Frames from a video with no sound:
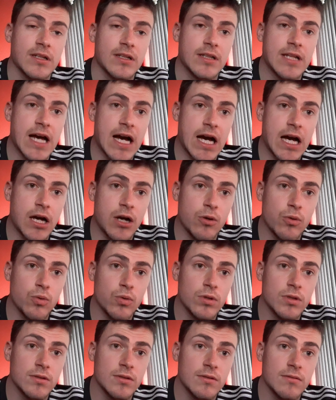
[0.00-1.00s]

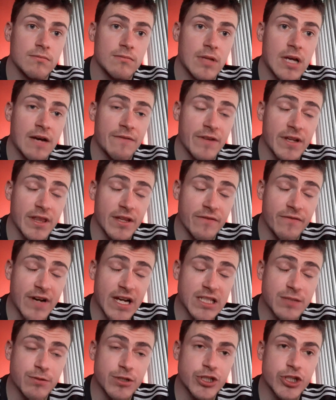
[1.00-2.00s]
Now, I think the
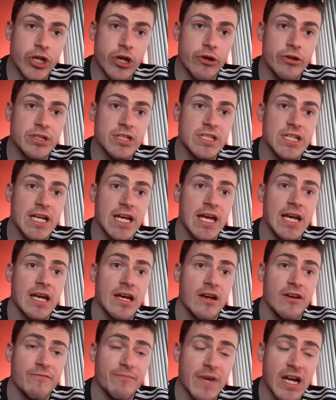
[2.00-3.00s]
vast majority
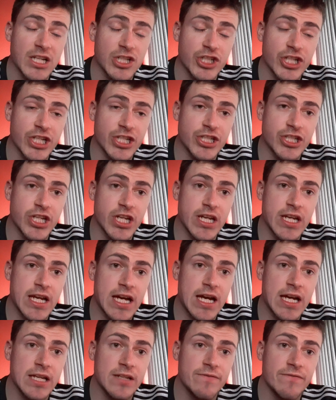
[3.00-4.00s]
of Manchester
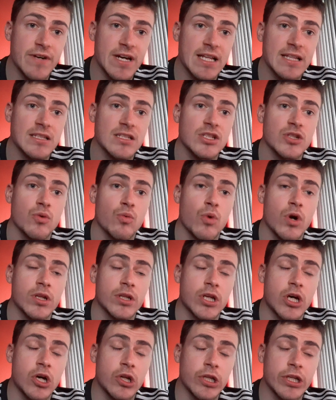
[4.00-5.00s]
United fans
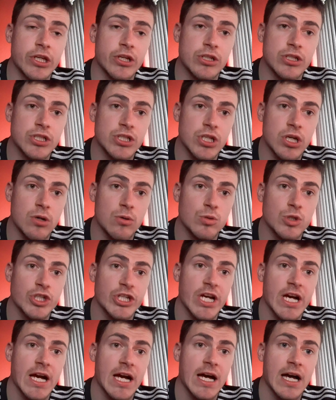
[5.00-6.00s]
want Ole Gunnar
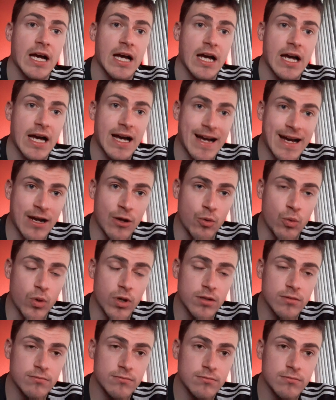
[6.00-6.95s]
Solskjaer out.